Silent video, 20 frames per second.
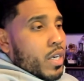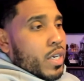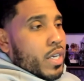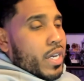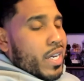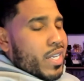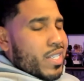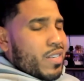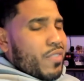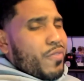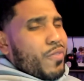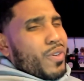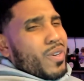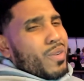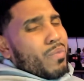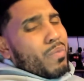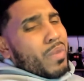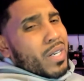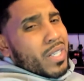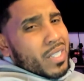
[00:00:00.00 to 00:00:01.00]
is it for
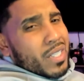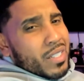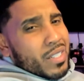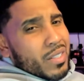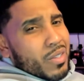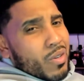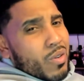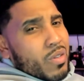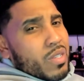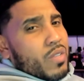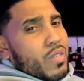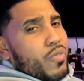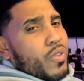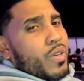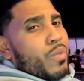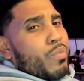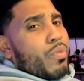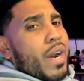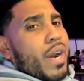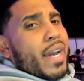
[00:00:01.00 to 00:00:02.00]
the money or is it for
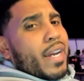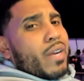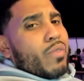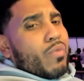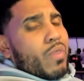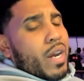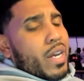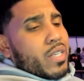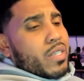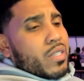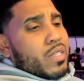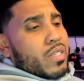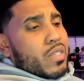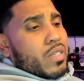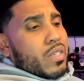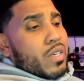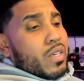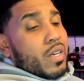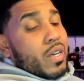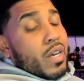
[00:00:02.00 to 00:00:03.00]
the bragging rights?
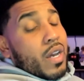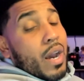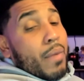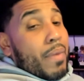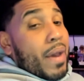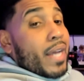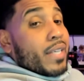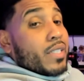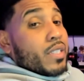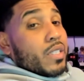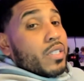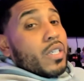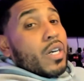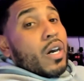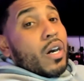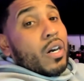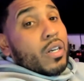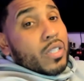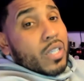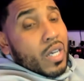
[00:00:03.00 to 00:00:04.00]
I'm asking
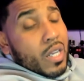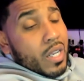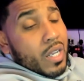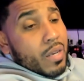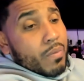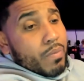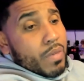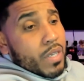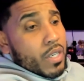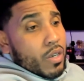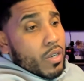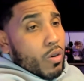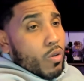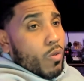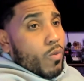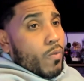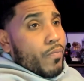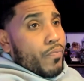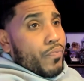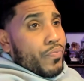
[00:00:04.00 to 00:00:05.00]
y'all. Y'all let me
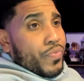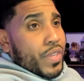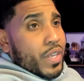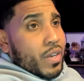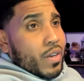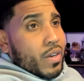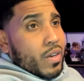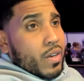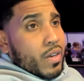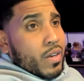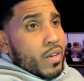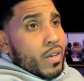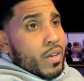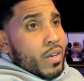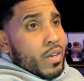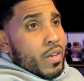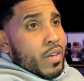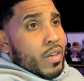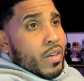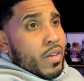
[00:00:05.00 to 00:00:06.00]
know.
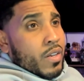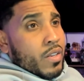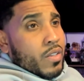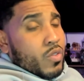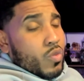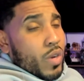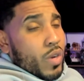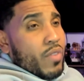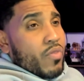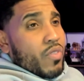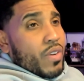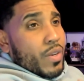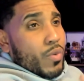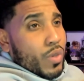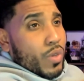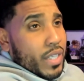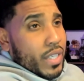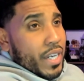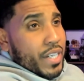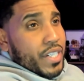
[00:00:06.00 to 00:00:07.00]
Do they really
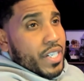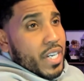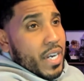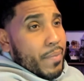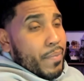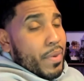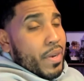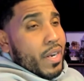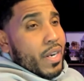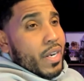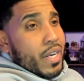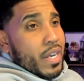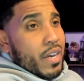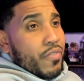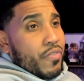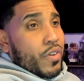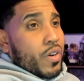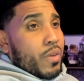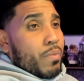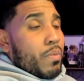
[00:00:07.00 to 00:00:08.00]
want that champion of the year
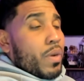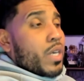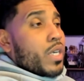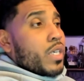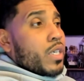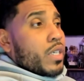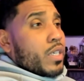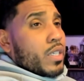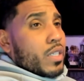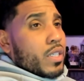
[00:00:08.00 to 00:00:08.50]
for the money?